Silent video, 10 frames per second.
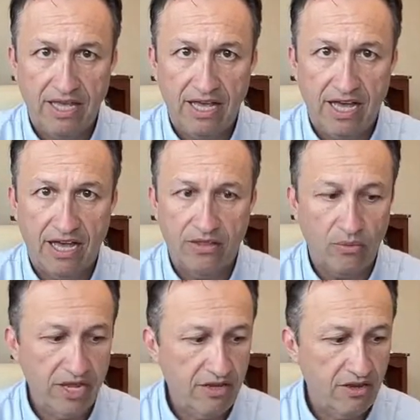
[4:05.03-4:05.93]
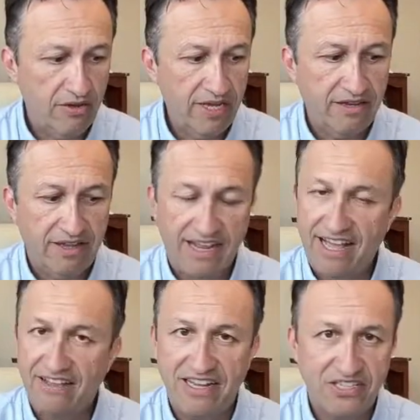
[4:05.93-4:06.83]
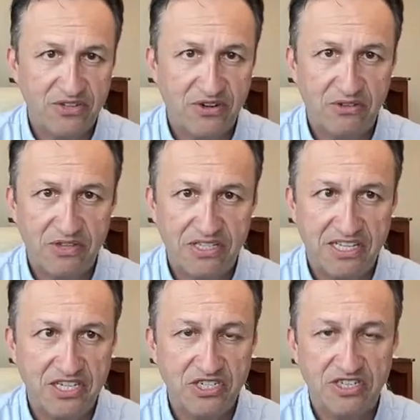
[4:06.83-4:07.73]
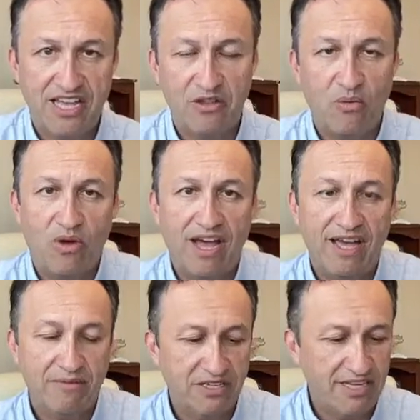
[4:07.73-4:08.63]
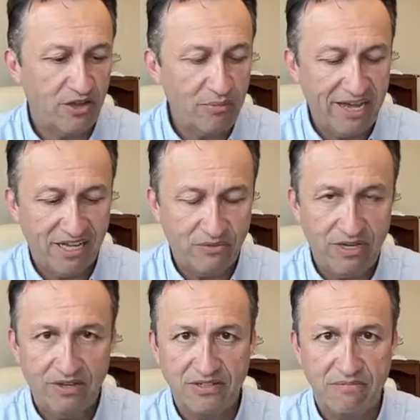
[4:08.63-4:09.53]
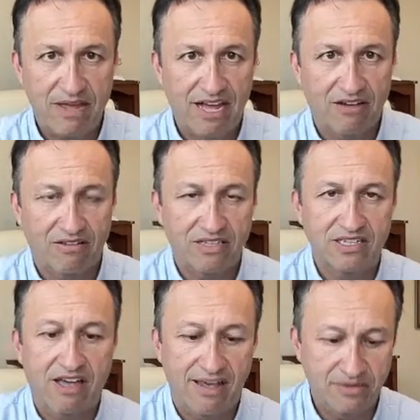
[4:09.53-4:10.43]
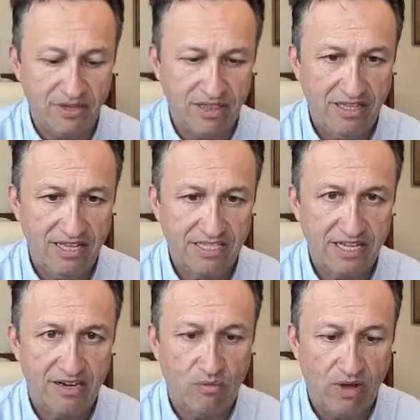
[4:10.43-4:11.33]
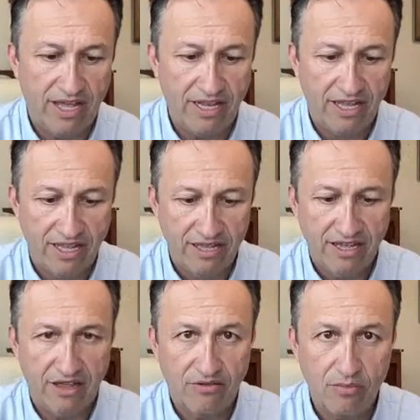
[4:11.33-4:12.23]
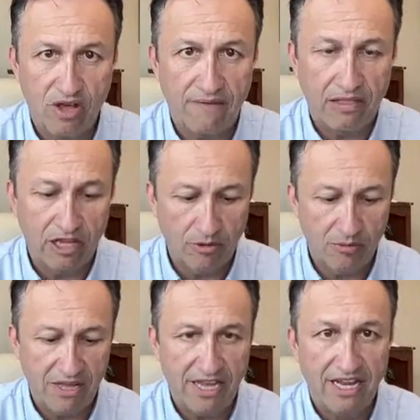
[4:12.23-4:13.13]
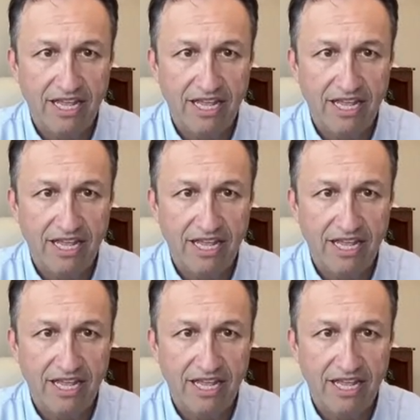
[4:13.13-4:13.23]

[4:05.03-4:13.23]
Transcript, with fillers: Uh, the way you do it, and I struggle with this initially, I don't know why, because I go back in Windows and Mac all the time, so I think that's kind of what uh, threw me off a little bit.